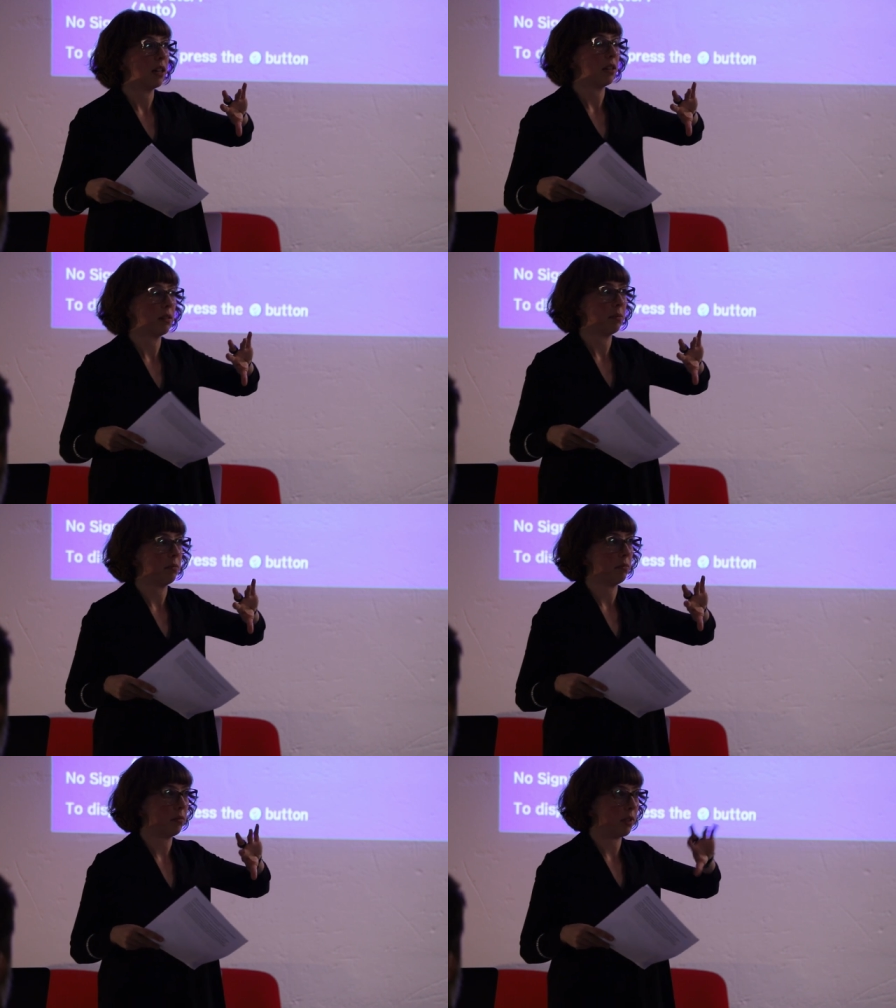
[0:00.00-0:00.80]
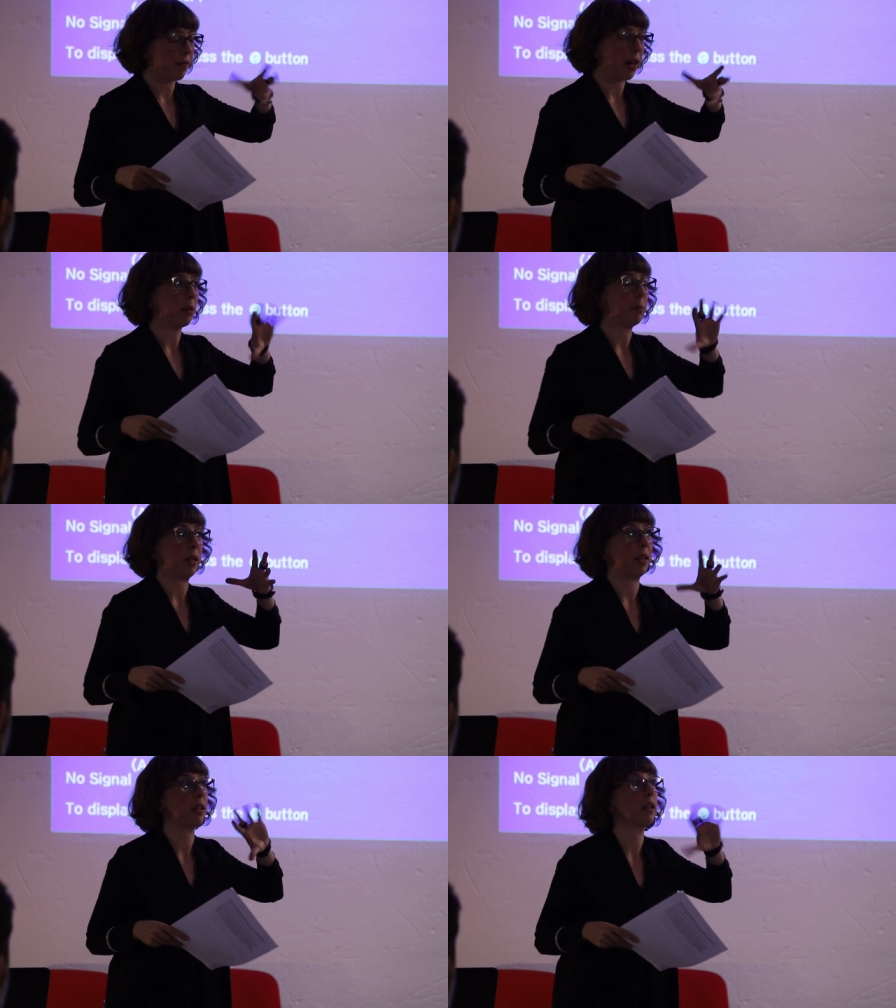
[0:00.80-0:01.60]
um,
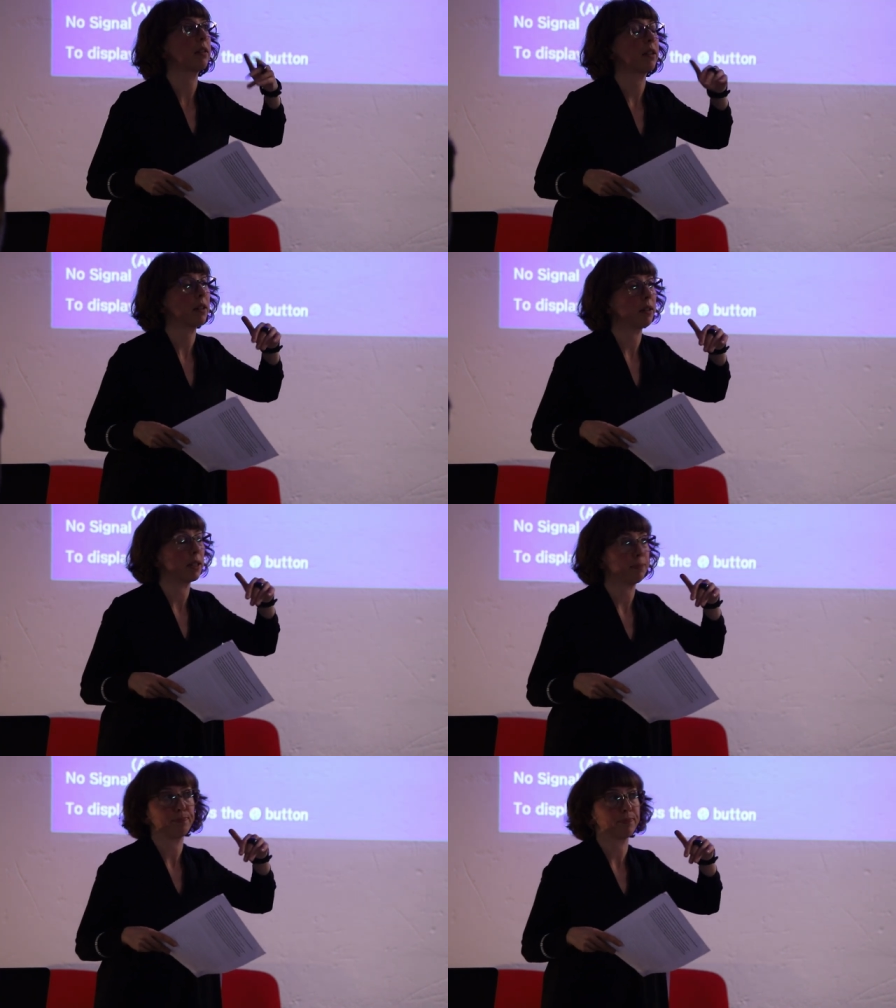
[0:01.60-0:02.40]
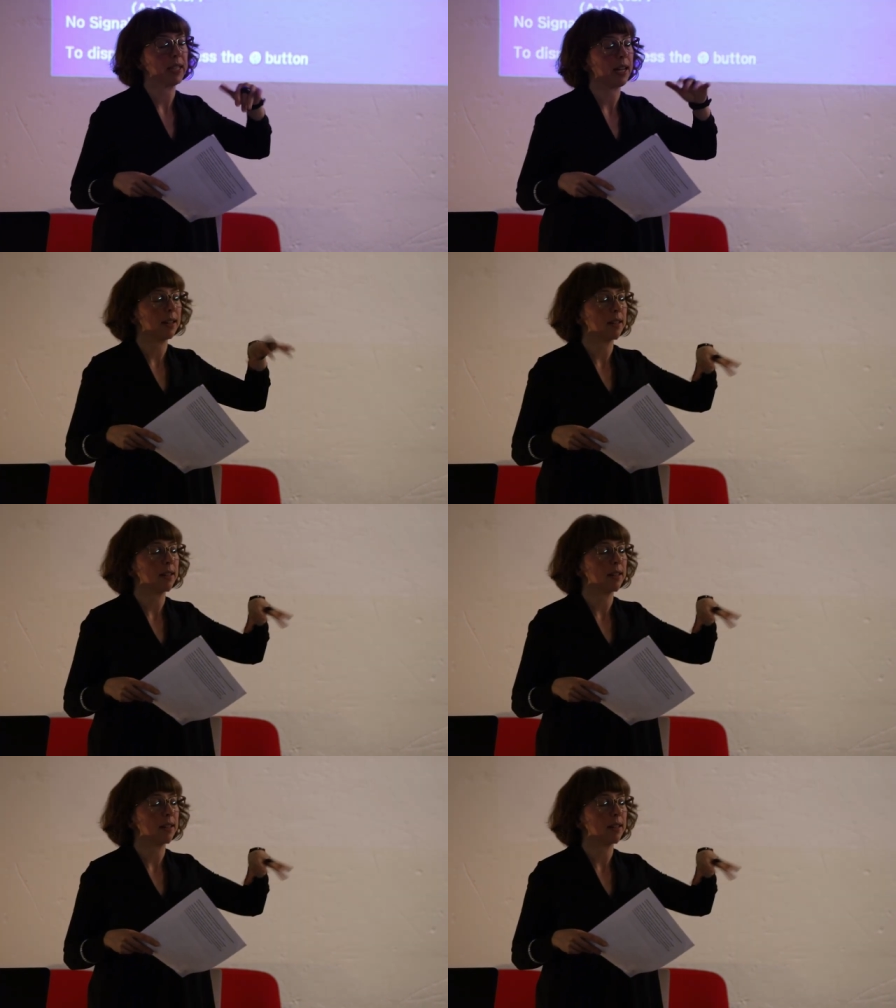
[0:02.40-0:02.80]
developing and, um,